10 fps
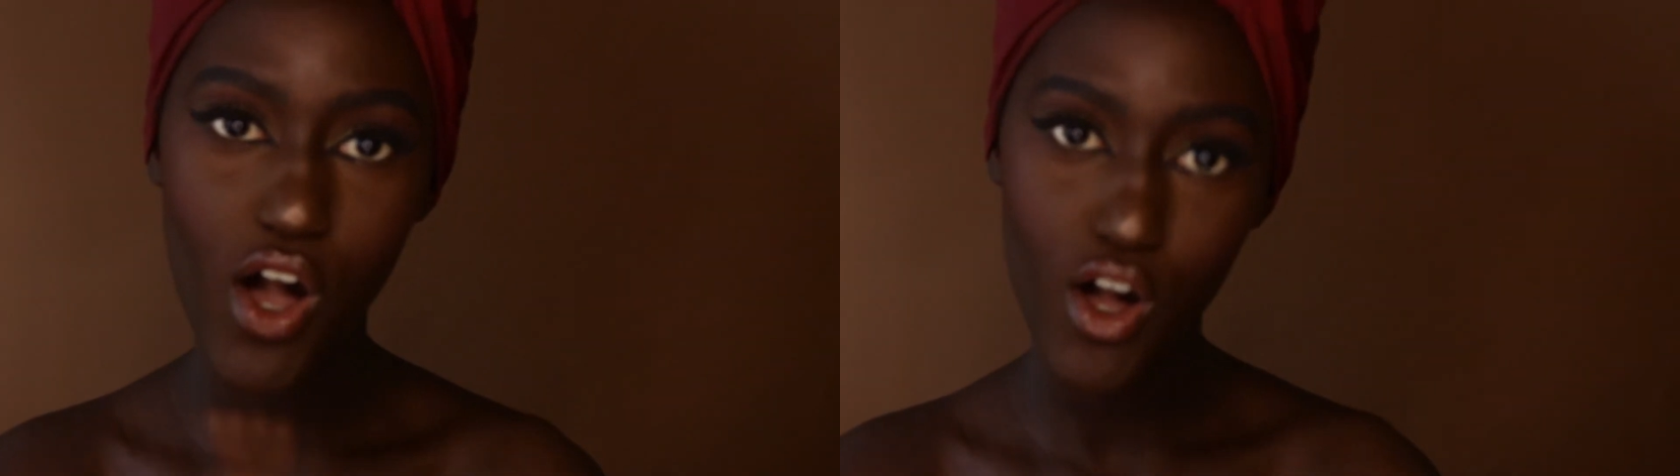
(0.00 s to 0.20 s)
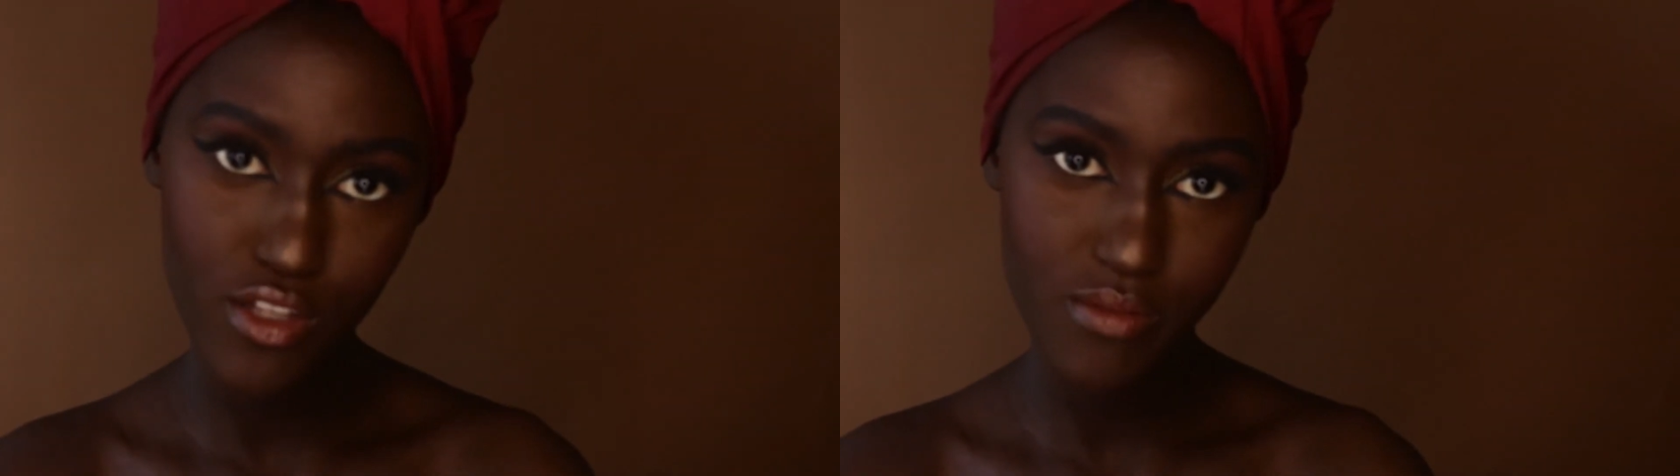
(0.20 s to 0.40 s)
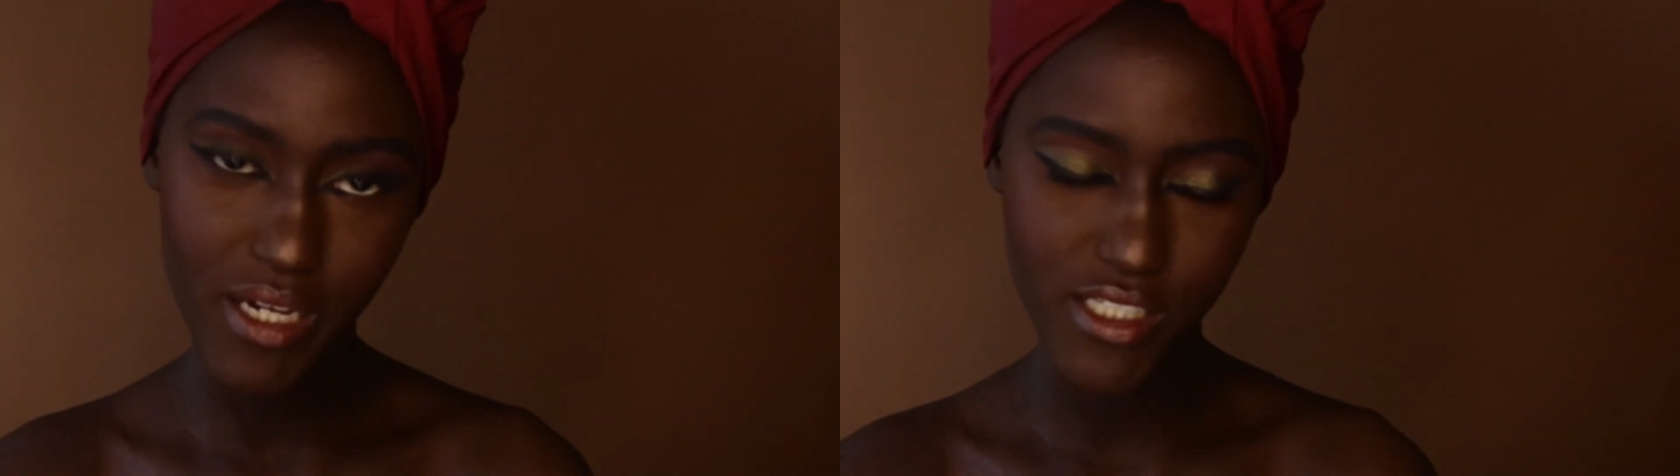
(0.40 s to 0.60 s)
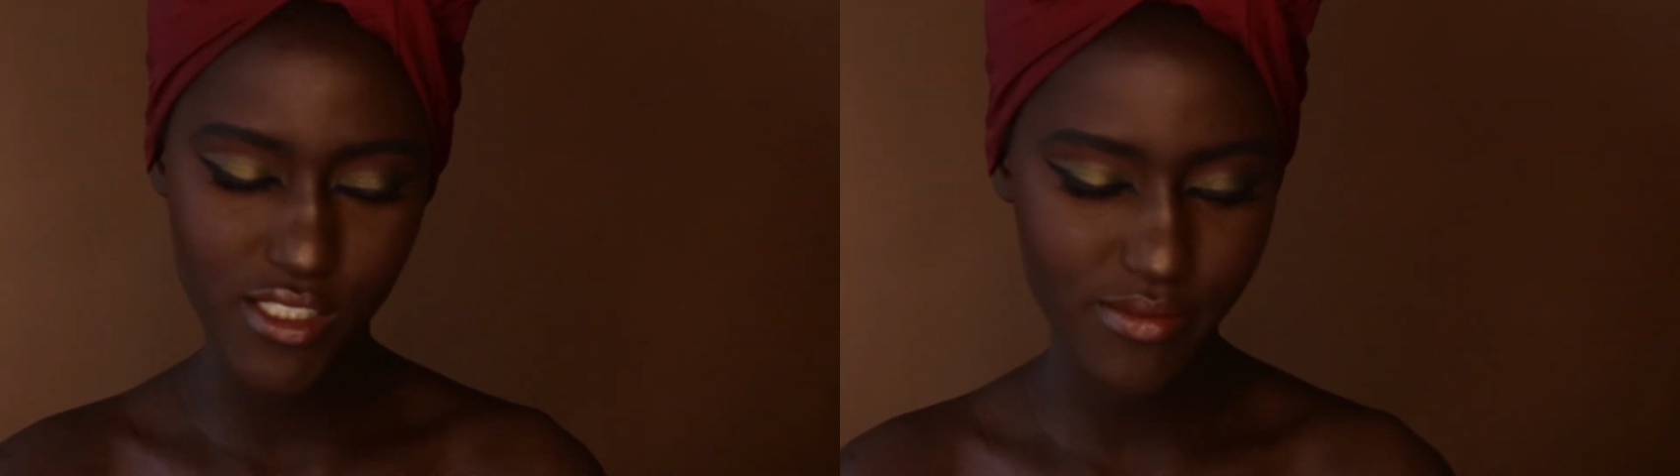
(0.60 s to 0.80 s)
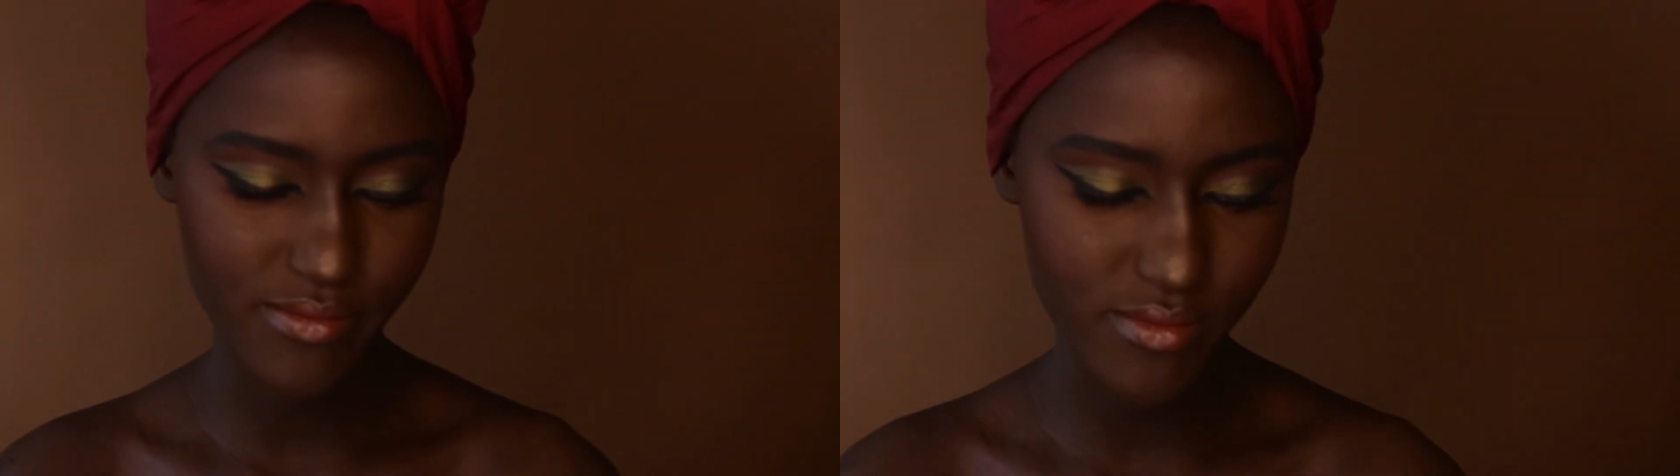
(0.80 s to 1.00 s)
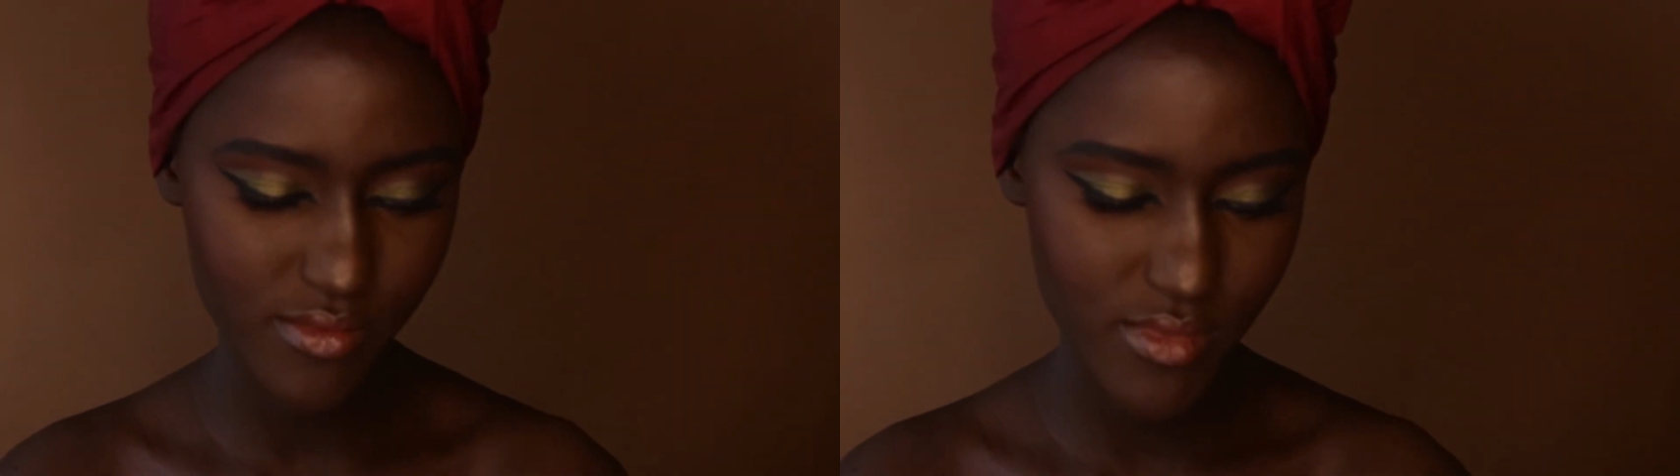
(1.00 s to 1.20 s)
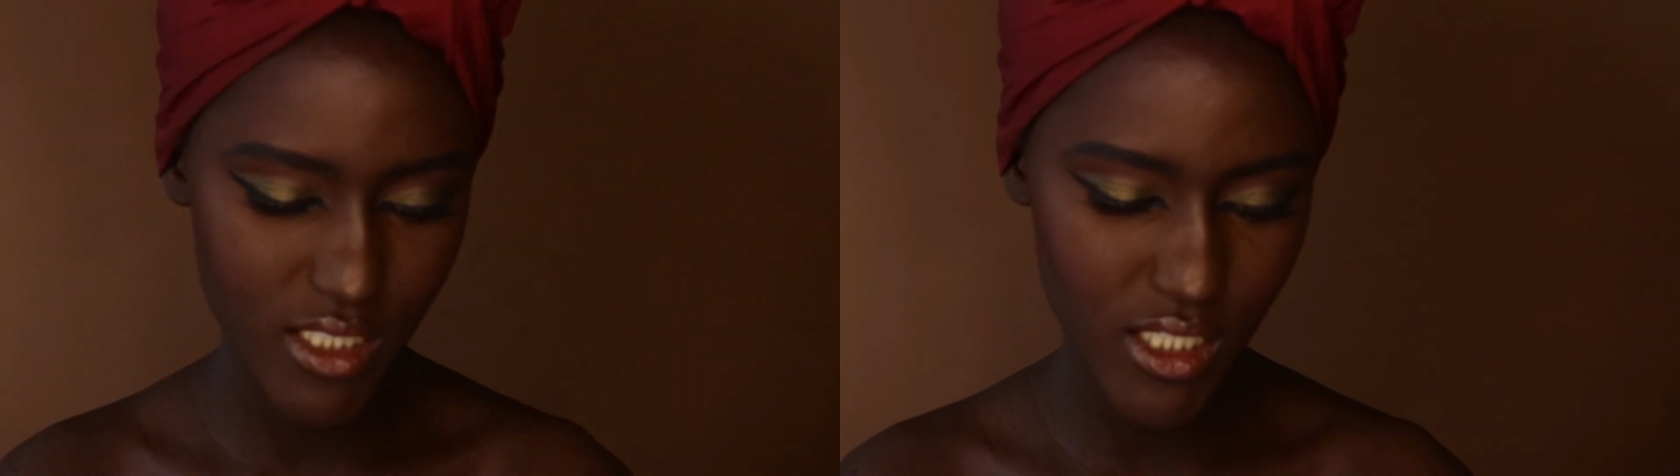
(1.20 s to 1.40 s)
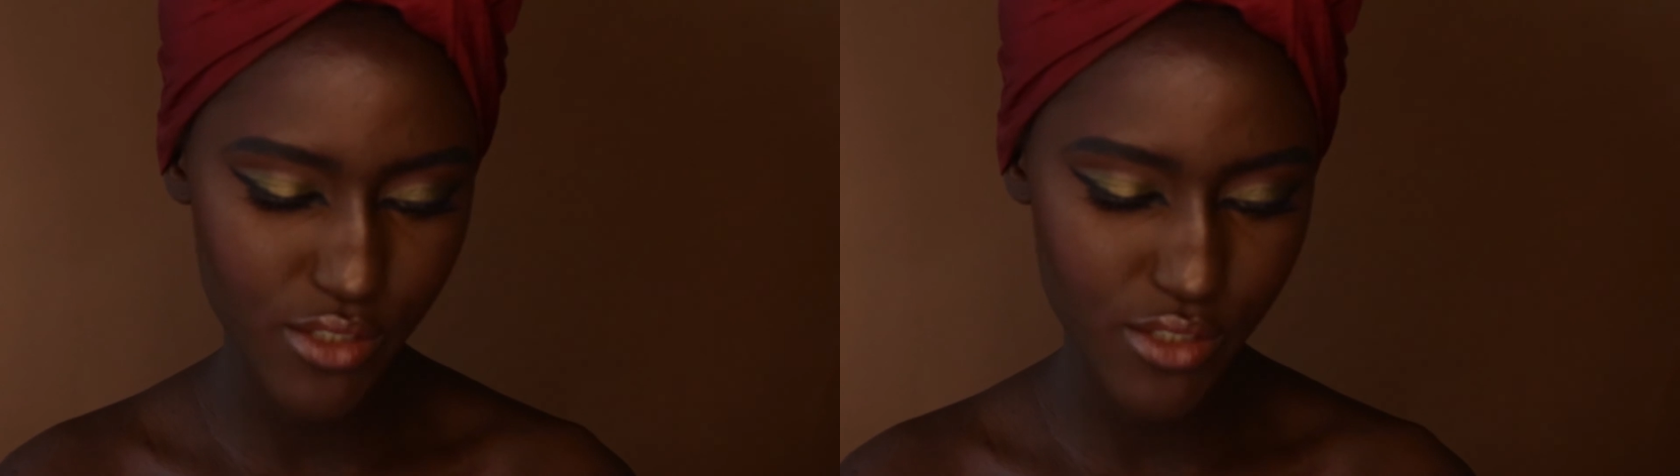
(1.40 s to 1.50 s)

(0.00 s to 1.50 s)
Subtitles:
all the better, because you